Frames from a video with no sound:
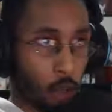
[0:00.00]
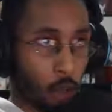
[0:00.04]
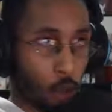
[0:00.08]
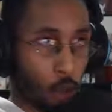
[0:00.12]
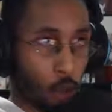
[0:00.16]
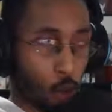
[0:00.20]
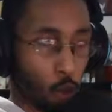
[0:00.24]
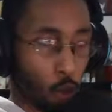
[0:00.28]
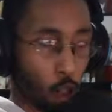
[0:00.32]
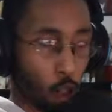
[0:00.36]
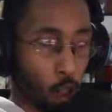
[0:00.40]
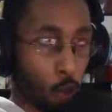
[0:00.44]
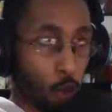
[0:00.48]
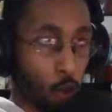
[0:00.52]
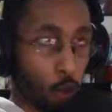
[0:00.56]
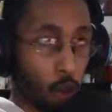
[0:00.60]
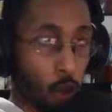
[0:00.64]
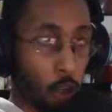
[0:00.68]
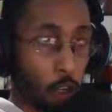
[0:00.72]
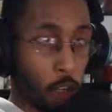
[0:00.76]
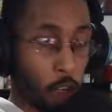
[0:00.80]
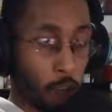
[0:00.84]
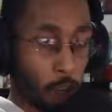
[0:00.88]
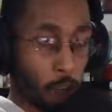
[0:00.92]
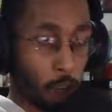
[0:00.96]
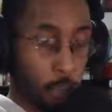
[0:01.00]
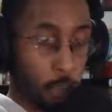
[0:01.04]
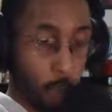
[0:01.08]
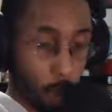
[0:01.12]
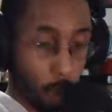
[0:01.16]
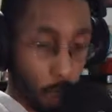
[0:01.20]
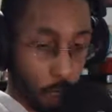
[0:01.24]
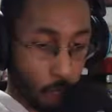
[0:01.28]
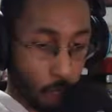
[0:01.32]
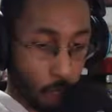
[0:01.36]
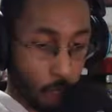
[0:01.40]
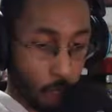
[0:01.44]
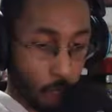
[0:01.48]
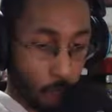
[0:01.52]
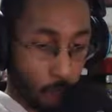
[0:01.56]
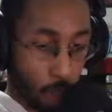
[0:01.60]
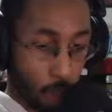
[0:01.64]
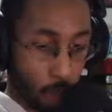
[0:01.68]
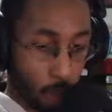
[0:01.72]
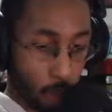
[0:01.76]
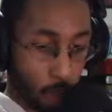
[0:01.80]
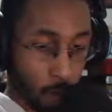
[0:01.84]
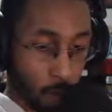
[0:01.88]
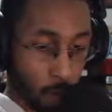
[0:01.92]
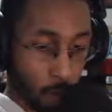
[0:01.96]
Crunchyroll and Funimation
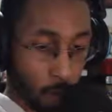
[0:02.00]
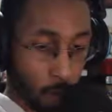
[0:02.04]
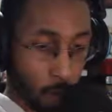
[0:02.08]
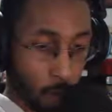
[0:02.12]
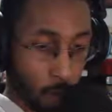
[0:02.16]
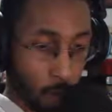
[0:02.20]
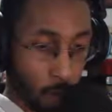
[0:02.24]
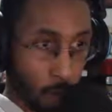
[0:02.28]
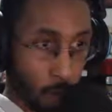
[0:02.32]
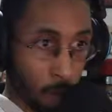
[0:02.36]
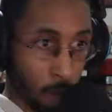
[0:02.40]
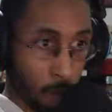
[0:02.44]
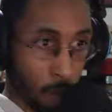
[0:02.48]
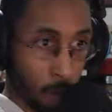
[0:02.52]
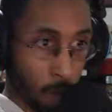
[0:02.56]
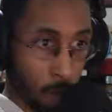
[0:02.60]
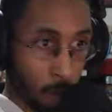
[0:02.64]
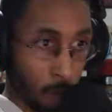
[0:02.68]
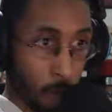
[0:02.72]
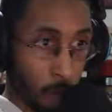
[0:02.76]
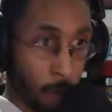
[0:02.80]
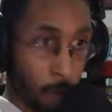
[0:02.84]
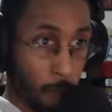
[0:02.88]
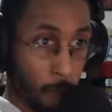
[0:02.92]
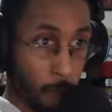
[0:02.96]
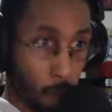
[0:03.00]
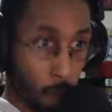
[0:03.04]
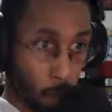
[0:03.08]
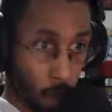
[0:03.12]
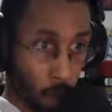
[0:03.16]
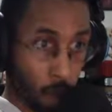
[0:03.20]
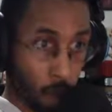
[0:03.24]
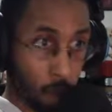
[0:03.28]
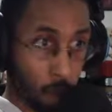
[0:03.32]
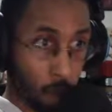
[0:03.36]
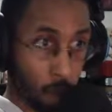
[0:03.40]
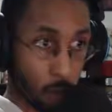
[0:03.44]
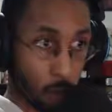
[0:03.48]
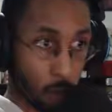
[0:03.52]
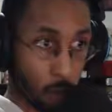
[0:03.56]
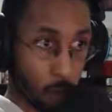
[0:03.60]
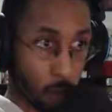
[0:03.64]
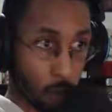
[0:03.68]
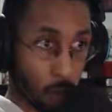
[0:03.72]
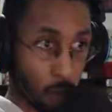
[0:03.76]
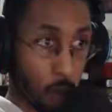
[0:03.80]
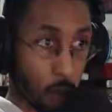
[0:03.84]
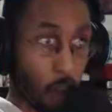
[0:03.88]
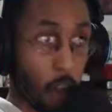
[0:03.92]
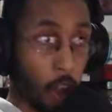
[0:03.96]
versus
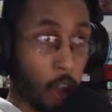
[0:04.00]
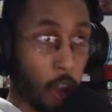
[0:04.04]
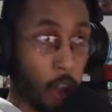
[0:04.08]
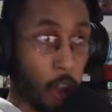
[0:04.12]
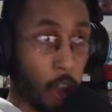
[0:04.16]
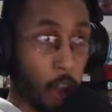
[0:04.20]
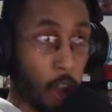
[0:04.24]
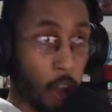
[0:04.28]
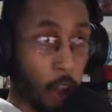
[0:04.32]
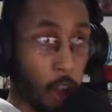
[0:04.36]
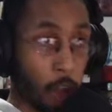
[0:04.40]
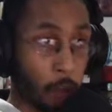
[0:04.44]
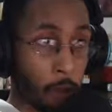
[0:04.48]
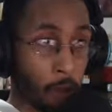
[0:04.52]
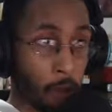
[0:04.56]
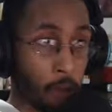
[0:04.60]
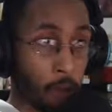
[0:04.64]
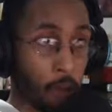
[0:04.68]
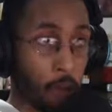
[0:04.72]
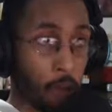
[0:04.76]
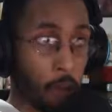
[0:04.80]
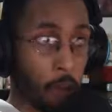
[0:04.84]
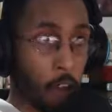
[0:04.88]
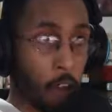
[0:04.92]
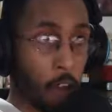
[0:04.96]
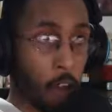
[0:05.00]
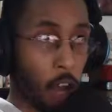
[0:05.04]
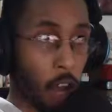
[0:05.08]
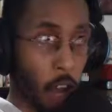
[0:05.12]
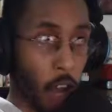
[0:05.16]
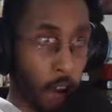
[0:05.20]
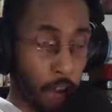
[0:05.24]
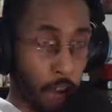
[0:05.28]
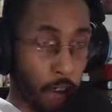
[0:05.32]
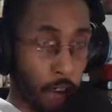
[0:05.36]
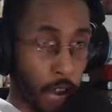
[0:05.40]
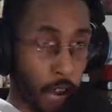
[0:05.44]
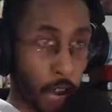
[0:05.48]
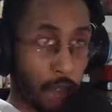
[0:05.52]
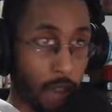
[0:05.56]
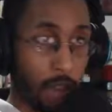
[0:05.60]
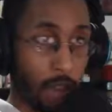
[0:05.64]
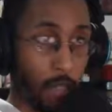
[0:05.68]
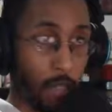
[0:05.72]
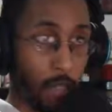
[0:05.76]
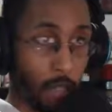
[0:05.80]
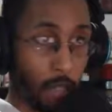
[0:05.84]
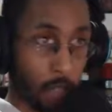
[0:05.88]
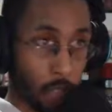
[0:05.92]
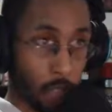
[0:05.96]
High Dive and
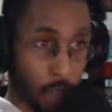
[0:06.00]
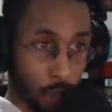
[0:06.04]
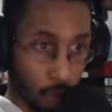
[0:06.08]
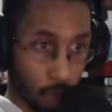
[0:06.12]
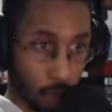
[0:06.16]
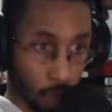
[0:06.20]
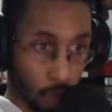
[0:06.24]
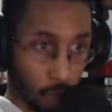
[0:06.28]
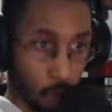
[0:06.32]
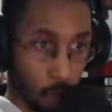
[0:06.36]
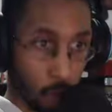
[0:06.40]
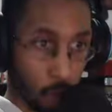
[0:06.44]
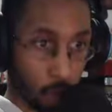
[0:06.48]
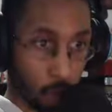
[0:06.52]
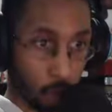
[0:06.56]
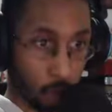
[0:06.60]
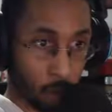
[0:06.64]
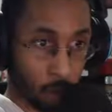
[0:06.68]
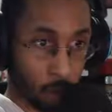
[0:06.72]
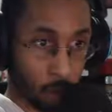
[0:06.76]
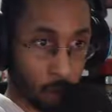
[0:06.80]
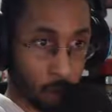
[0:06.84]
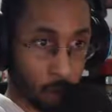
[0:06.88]
Sentai Filmworks.